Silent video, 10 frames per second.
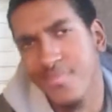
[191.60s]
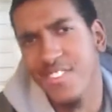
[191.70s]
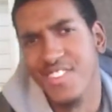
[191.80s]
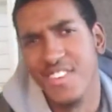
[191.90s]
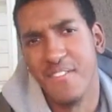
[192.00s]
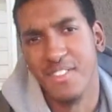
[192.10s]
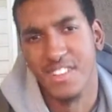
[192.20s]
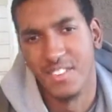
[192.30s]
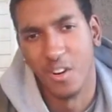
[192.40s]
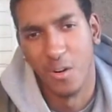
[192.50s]
you're seven
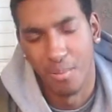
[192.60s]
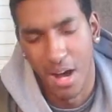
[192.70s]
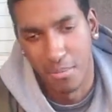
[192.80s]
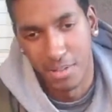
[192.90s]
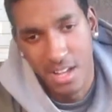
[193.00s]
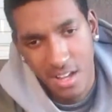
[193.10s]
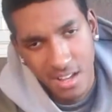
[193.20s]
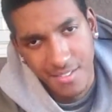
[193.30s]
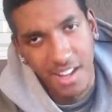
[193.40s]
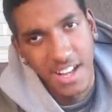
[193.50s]
years old, probably.
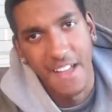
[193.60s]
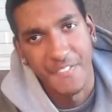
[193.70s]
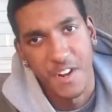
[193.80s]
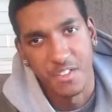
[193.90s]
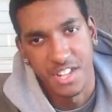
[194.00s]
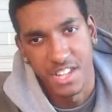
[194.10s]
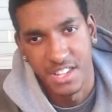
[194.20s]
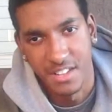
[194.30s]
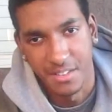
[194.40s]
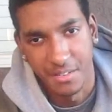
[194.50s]
So you got 13
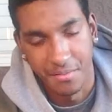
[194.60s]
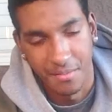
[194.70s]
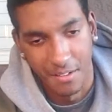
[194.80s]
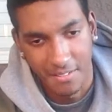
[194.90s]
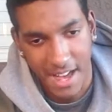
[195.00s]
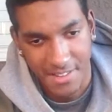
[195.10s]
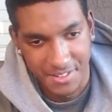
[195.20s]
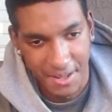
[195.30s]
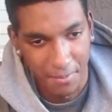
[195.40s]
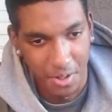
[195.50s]
years of, of
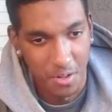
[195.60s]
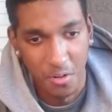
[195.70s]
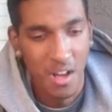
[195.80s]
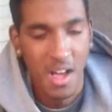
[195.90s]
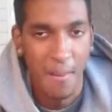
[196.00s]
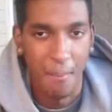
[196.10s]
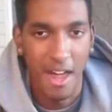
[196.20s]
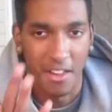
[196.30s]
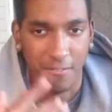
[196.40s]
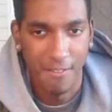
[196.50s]
catching up to do.
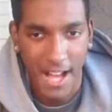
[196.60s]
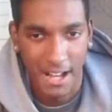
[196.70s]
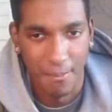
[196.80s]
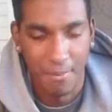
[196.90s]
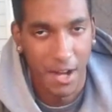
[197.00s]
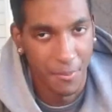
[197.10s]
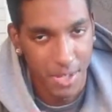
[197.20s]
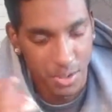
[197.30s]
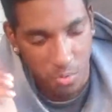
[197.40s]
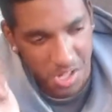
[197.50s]
Matter of fact, I'm about to
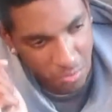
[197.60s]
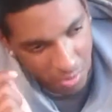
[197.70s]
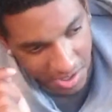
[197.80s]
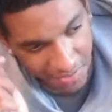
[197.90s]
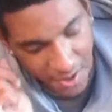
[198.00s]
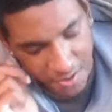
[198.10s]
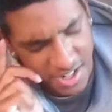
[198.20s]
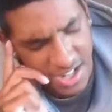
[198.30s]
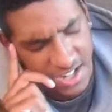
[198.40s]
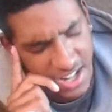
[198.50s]
be 21 in
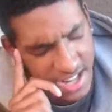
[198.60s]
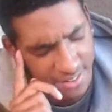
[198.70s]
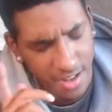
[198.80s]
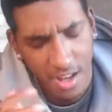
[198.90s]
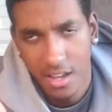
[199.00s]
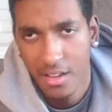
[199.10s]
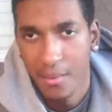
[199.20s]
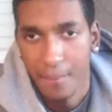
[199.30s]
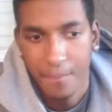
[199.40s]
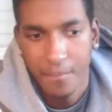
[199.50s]
13 days.
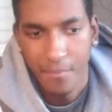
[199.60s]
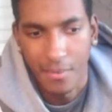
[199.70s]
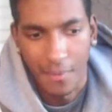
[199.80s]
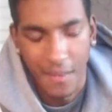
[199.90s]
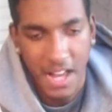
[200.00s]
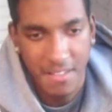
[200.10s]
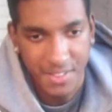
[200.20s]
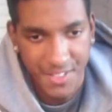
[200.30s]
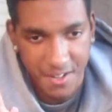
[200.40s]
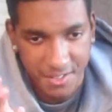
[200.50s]
Not
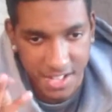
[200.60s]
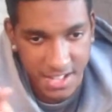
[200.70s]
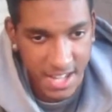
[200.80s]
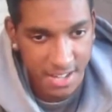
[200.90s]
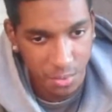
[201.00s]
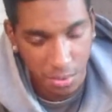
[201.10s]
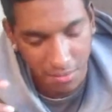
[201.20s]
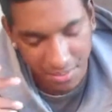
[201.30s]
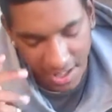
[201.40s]
even 13 days, 12